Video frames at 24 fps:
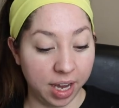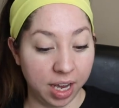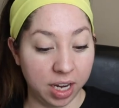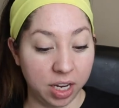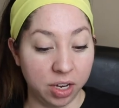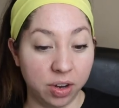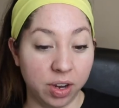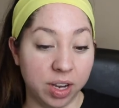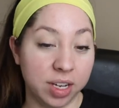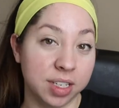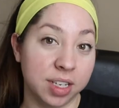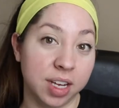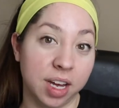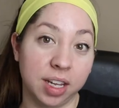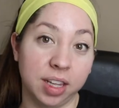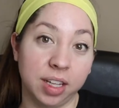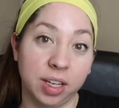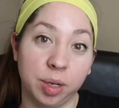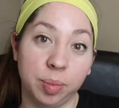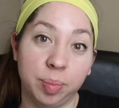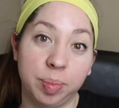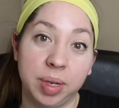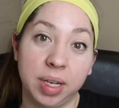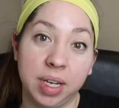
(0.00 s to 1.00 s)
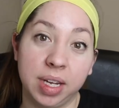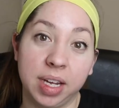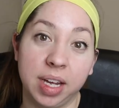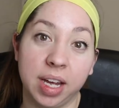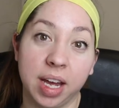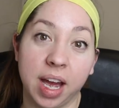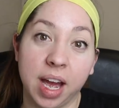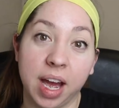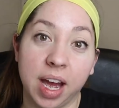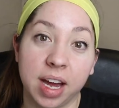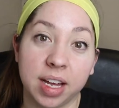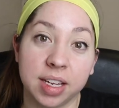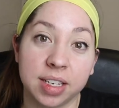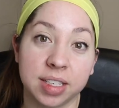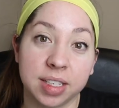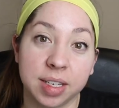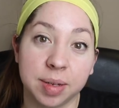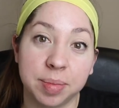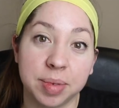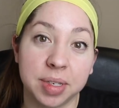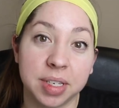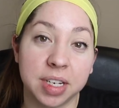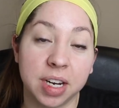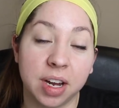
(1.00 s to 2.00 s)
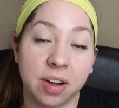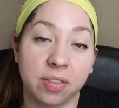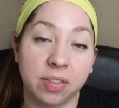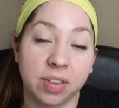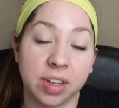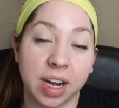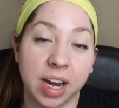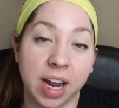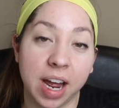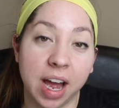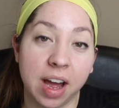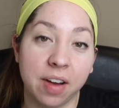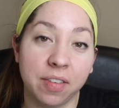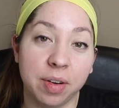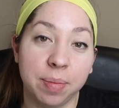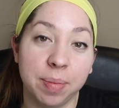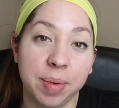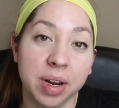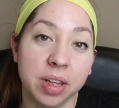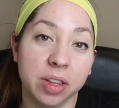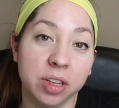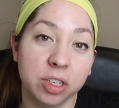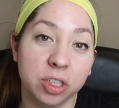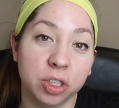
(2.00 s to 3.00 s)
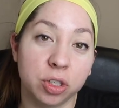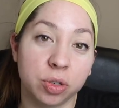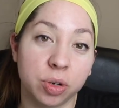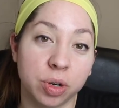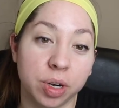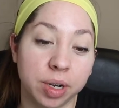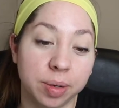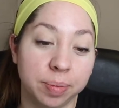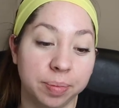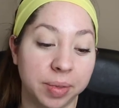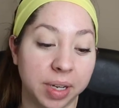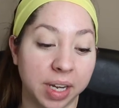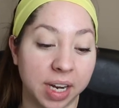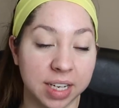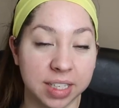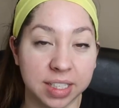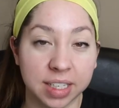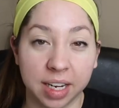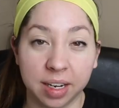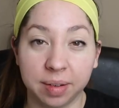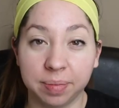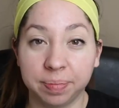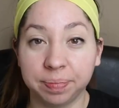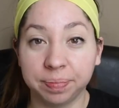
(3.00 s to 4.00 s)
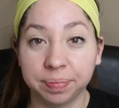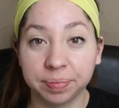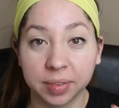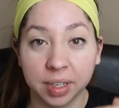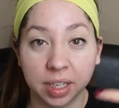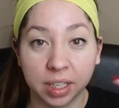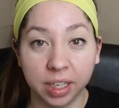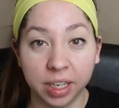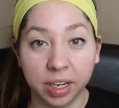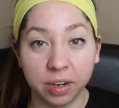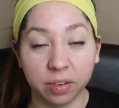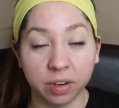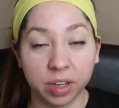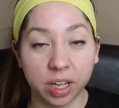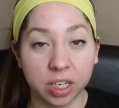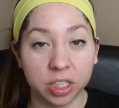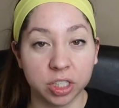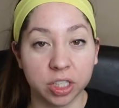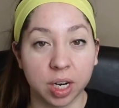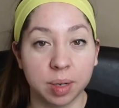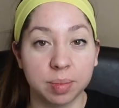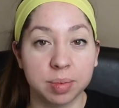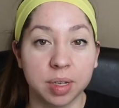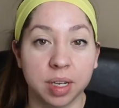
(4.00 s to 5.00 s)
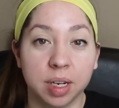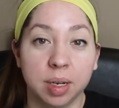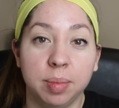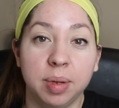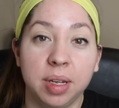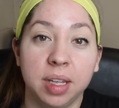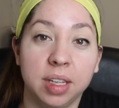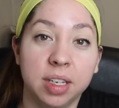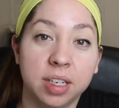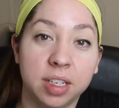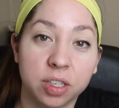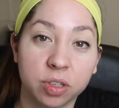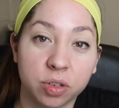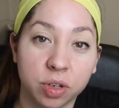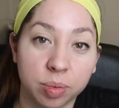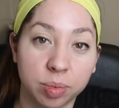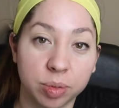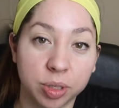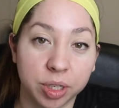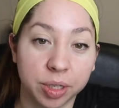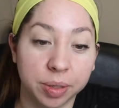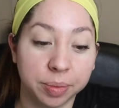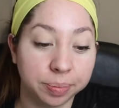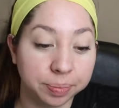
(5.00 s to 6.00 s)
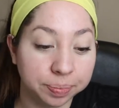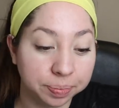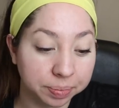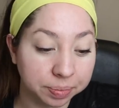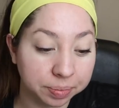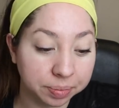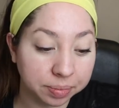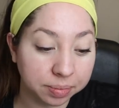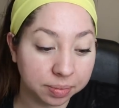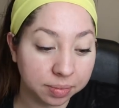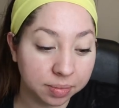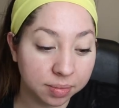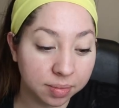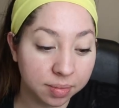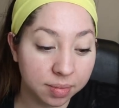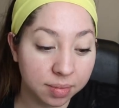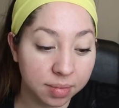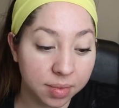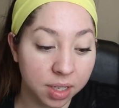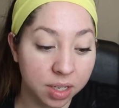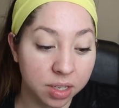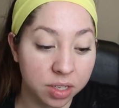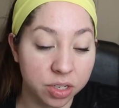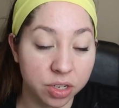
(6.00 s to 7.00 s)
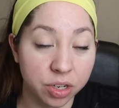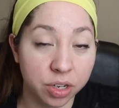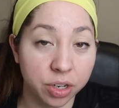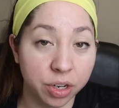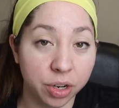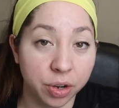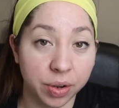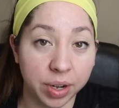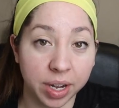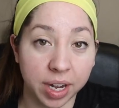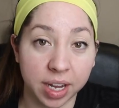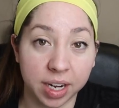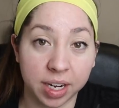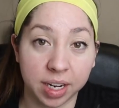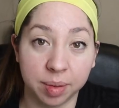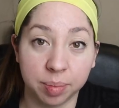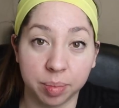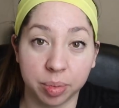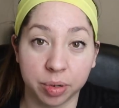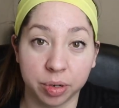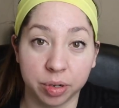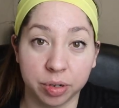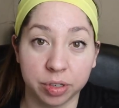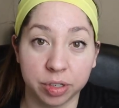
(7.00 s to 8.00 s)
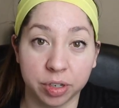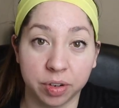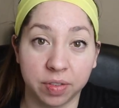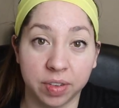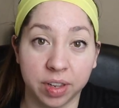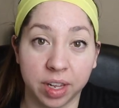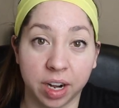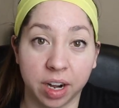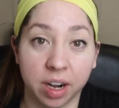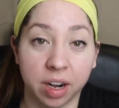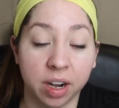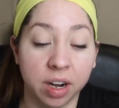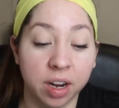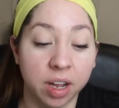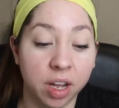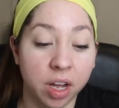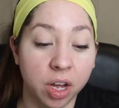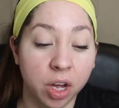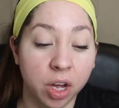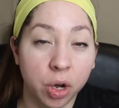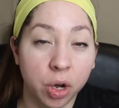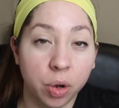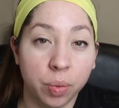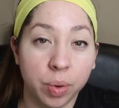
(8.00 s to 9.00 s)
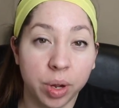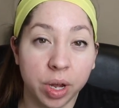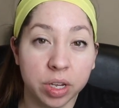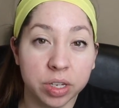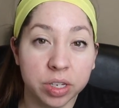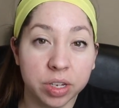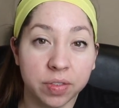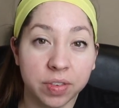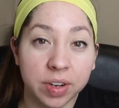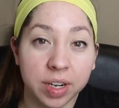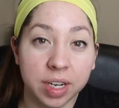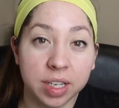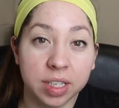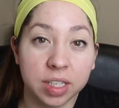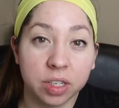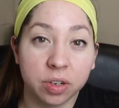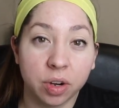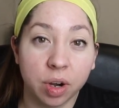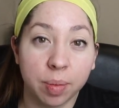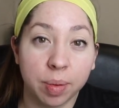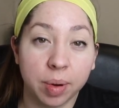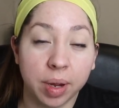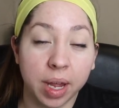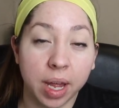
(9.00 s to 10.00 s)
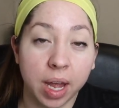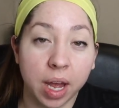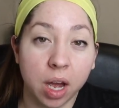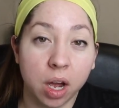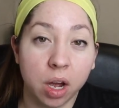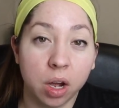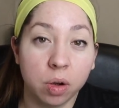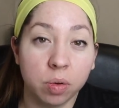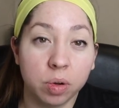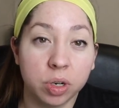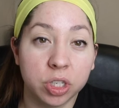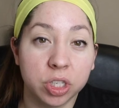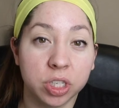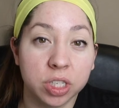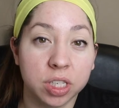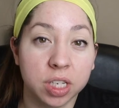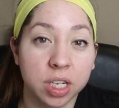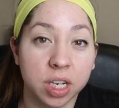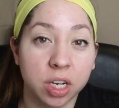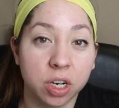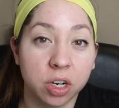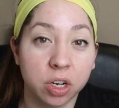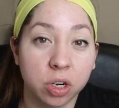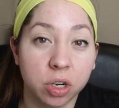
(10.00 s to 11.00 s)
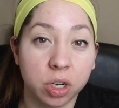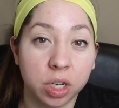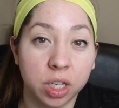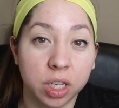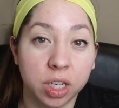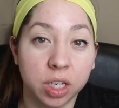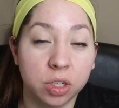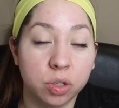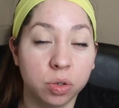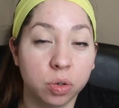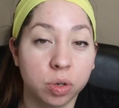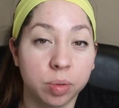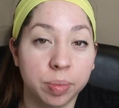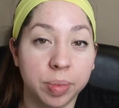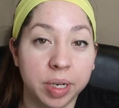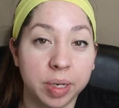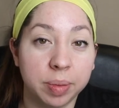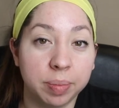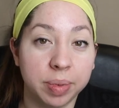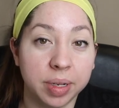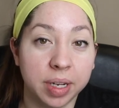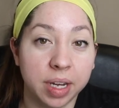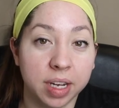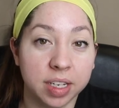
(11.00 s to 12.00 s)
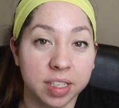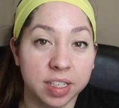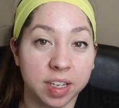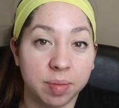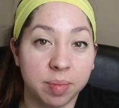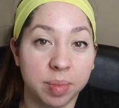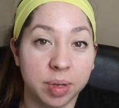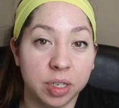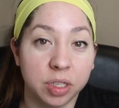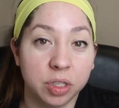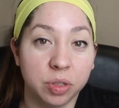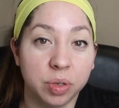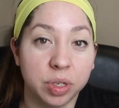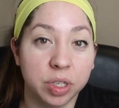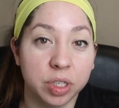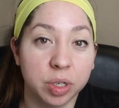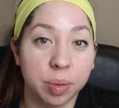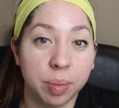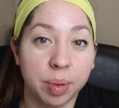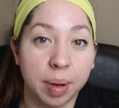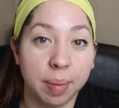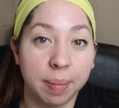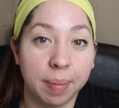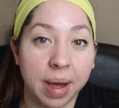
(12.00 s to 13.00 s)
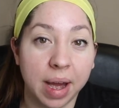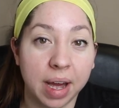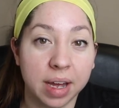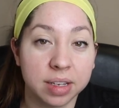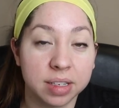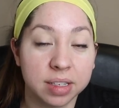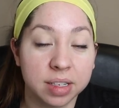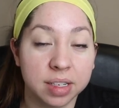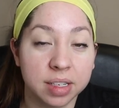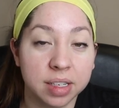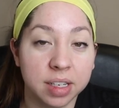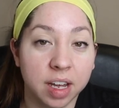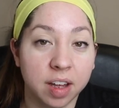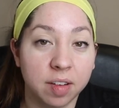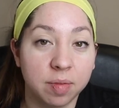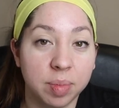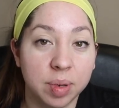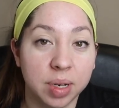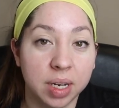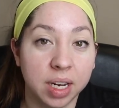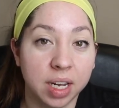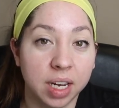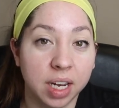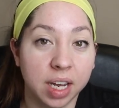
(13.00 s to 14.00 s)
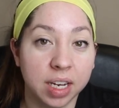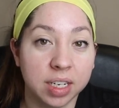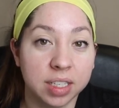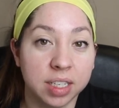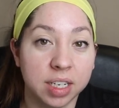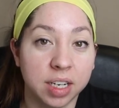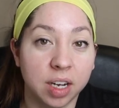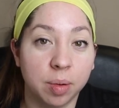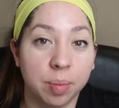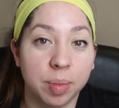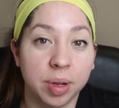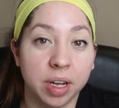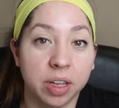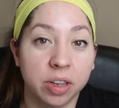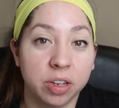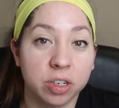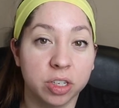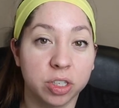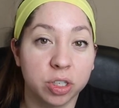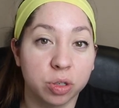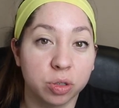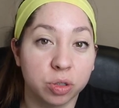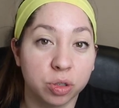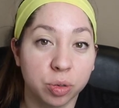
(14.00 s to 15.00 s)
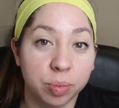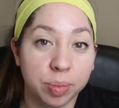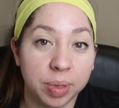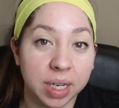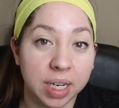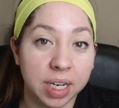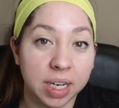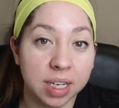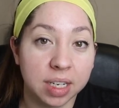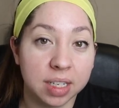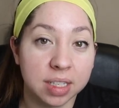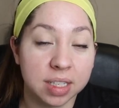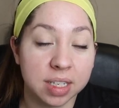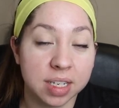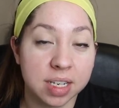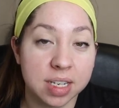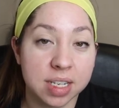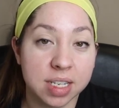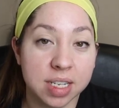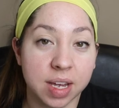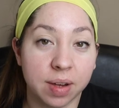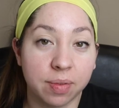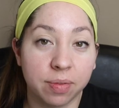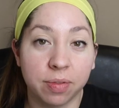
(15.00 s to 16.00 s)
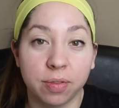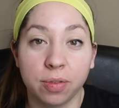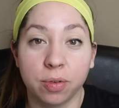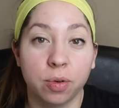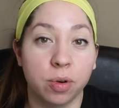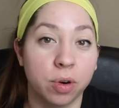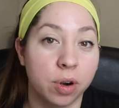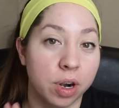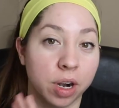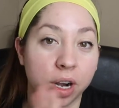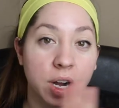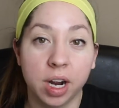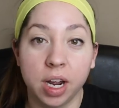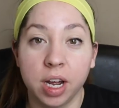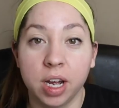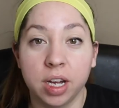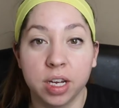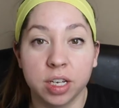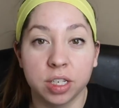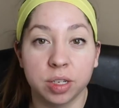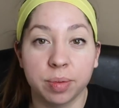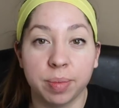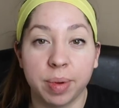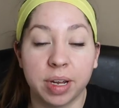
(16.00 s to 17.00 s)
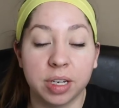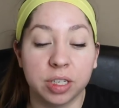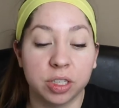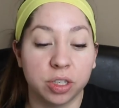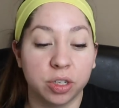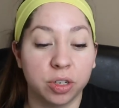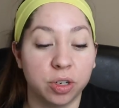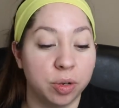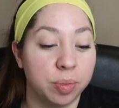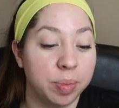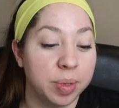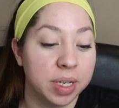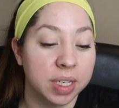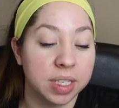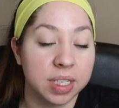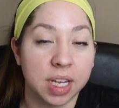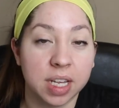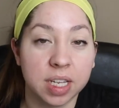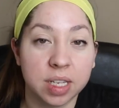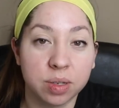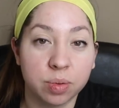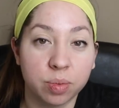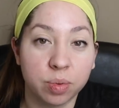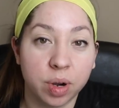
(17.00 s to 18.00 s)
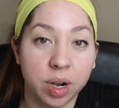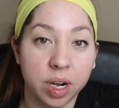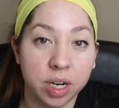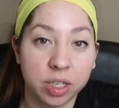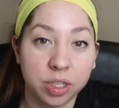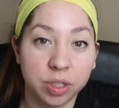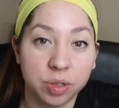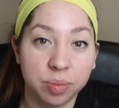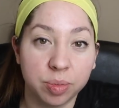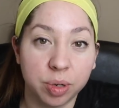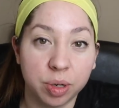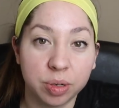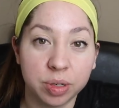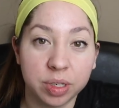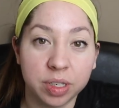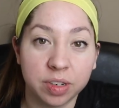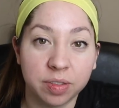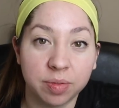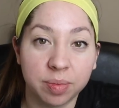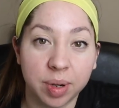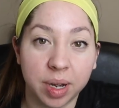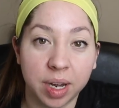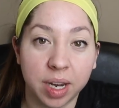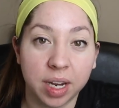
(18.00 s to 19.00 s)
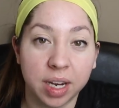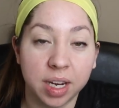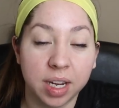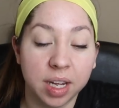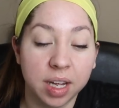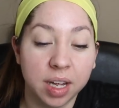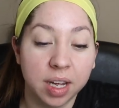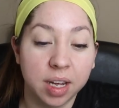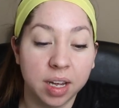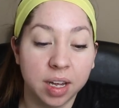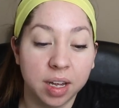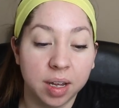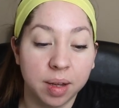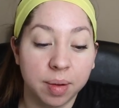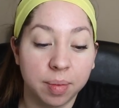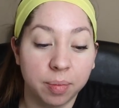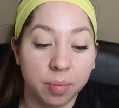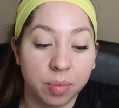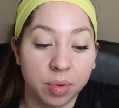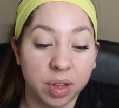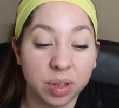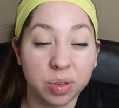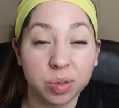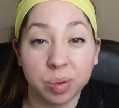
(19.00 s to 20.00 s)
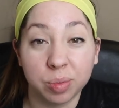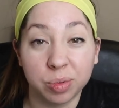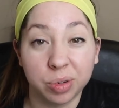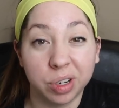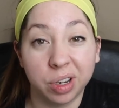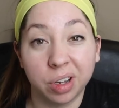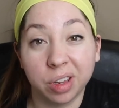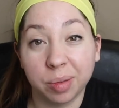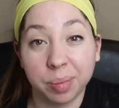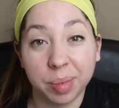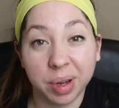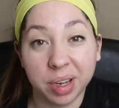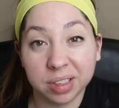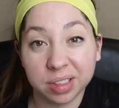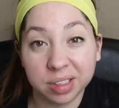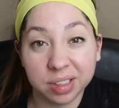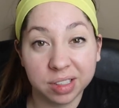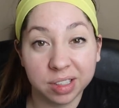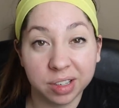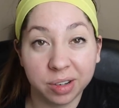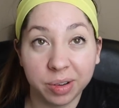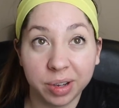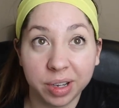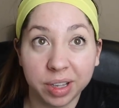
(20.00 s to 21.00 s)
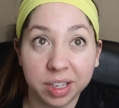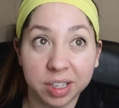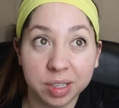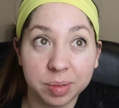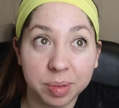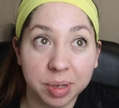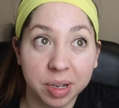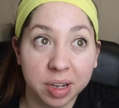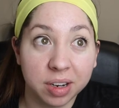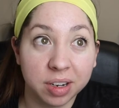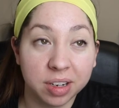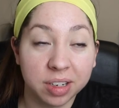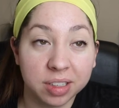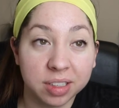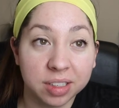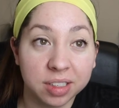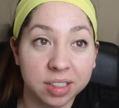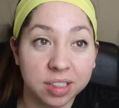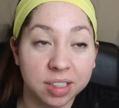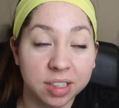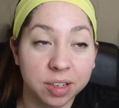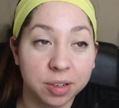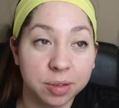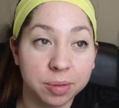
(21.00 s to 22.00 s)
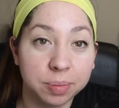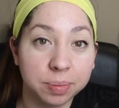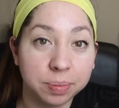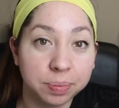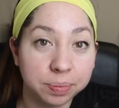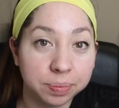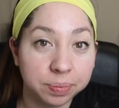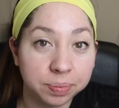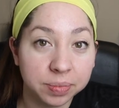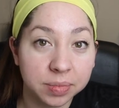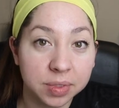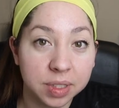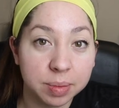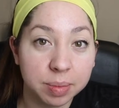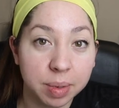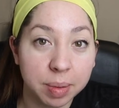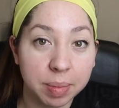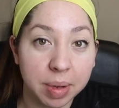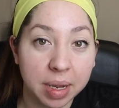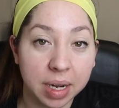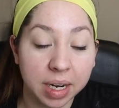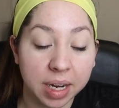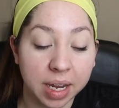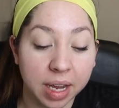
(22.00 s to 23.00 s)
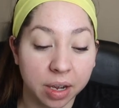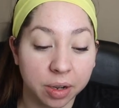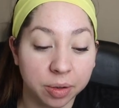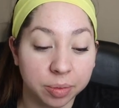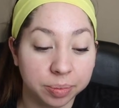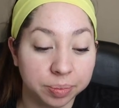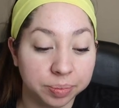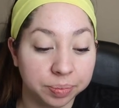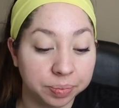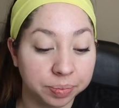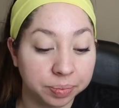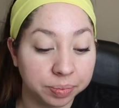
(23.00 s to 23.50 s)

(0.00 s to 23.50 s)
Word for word: And you guys got a little peek at some stuff that I have in my other store. Like I said, link for that shop is going to be in the description. So you can go ahead and peruse over there. We also have an Instagram account, which is like currently dormant because I've been doing so many masks. I've been neglecting all my other social medias except for Sew Magical because that's where I do most of my, well, that's where I'm doing all the mask sewing, let's be honest. So it's my main account.